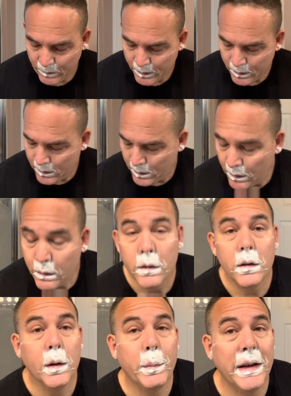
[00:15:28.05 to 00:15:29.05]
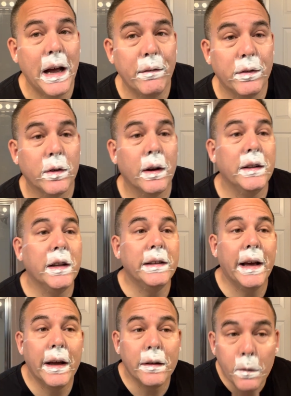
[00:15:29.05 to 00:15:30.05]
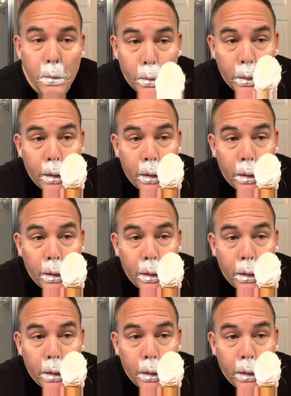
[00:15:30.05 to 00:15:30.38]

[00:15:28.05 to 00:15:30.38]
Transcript: A little bit after I did that,